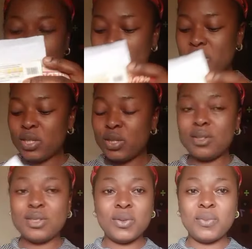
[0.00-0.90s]
you know, with
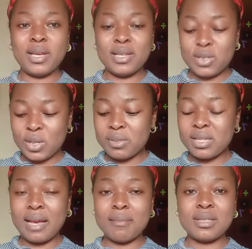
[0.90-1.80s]
YouTube,
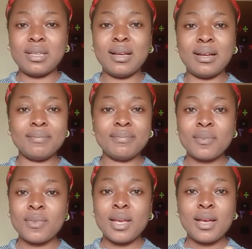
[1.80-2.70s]
sometimes there are
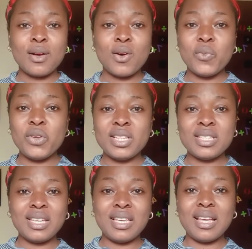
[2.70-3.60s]

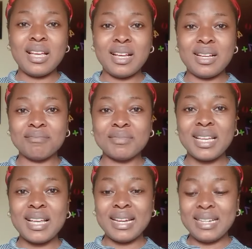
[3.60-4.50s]
community
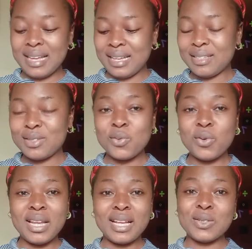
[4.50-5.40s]
guidelines.
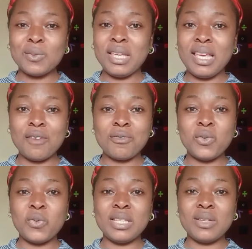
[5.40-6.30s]
One has to be
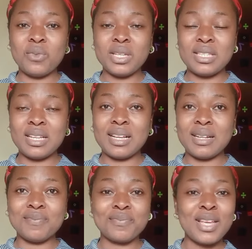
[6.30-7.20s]
careful
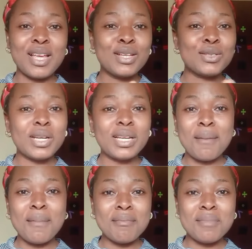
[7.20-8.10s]
with
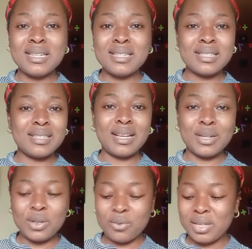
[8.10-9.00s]
talking about medicine
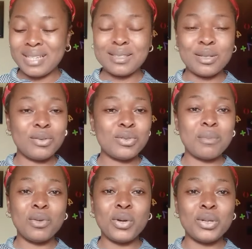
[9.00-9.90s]
and all of that stuff. So
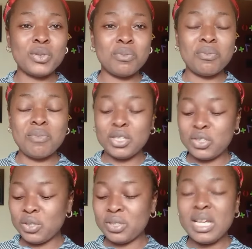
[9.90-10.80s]
I'm not going to
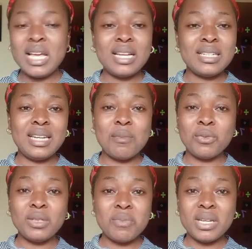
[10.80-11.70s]
mention the name
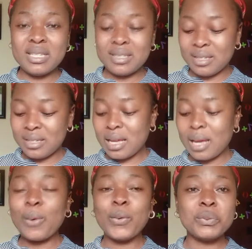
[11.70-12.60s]
of the medicines
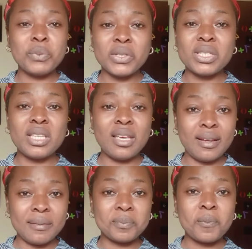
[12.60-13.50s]
I got, but
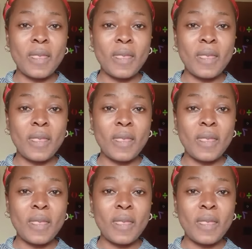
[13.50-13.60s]
yeah,